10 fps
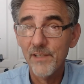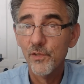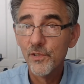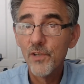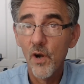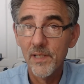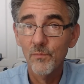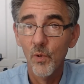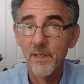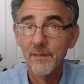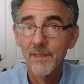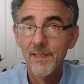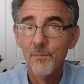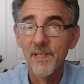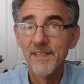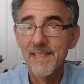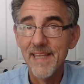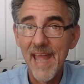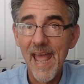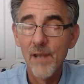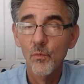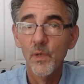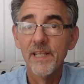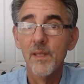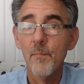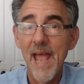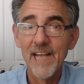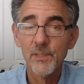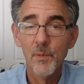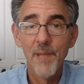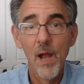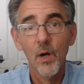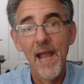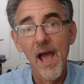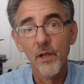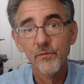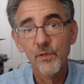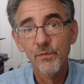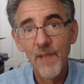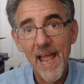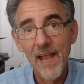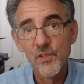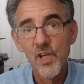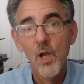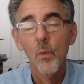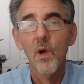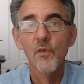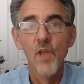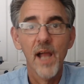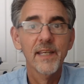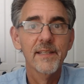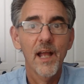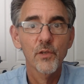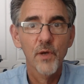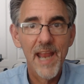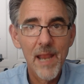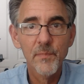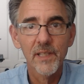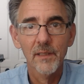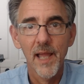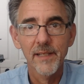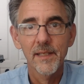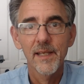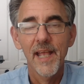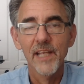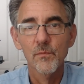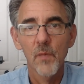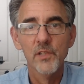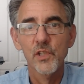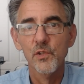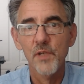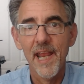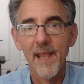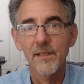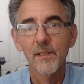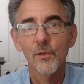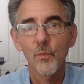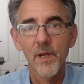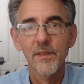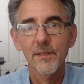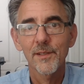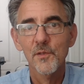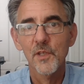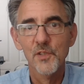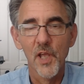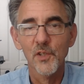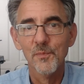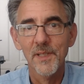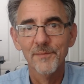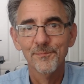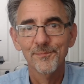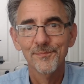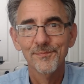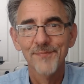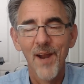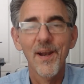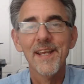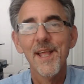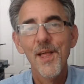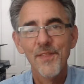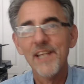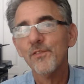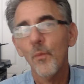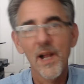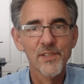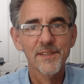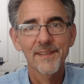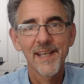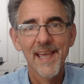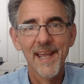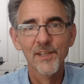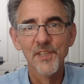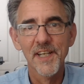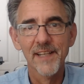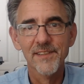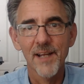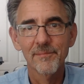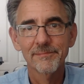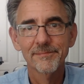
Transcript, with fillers: your starting point because that will get the maximum power out of your flash while knocking down your ambient light as much as you can with the shutter speed. All right, thanks for watching, and I'll see you next time.